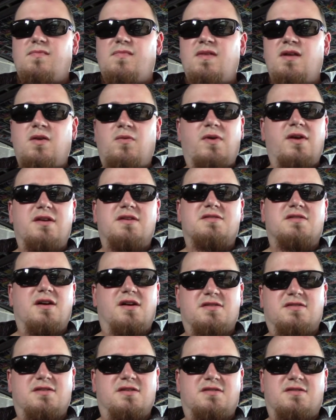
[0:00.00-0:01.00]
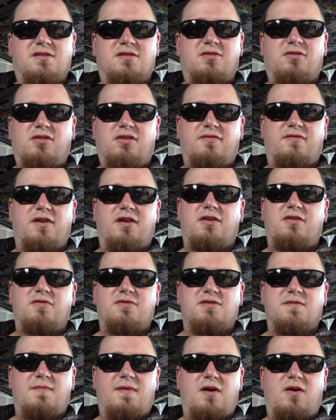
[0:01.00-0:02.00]
And we discussed this in earlier
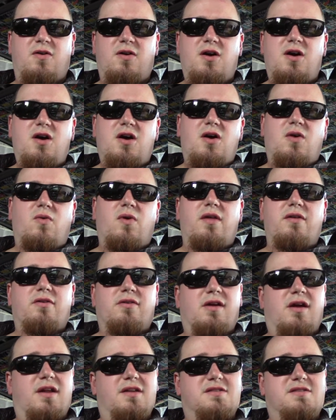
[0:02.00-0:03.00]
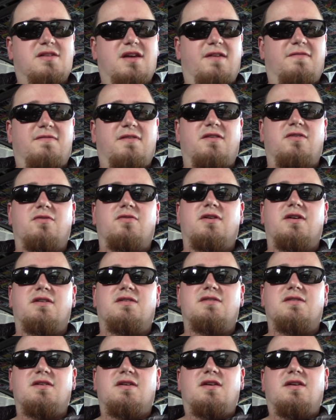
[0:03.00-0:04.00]
videos about whether or not it's safe to do
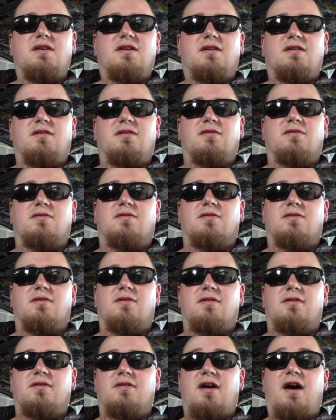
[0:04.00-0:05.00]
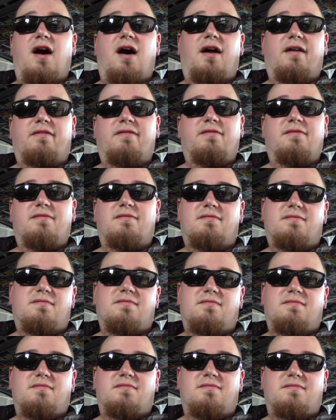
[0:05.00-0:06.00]
it or not.
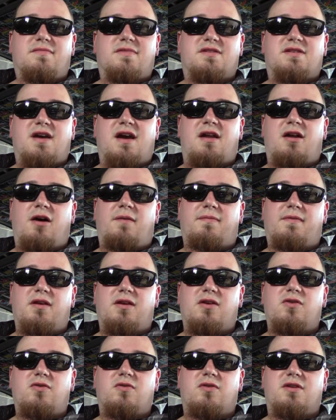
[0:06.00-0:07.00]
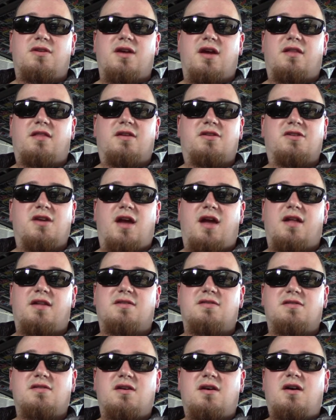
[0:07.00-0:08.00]
It's kind of up to you. You take the
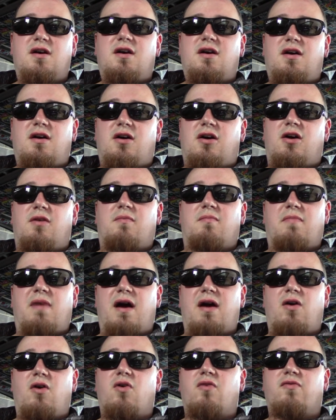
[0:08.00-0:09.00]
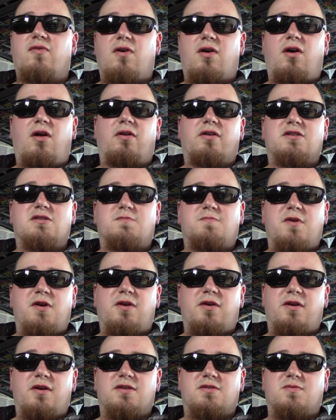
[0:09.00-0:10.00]
chance. My overall
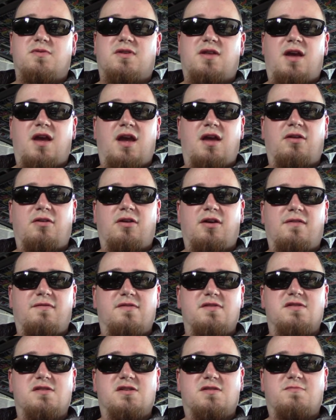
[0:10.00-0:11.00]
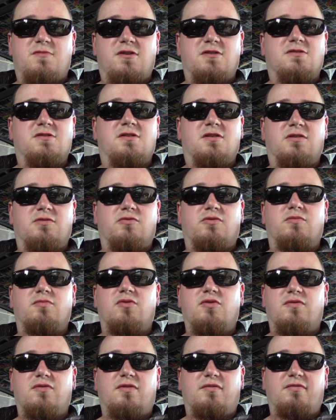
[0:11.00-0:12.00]
experience with the handling of this suspension and the
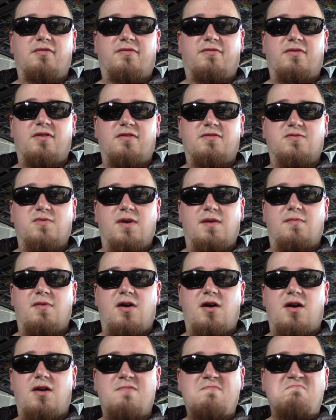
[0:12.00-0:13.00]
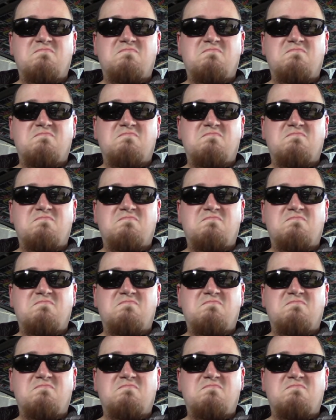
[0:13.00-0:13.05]
removal of the front sway bar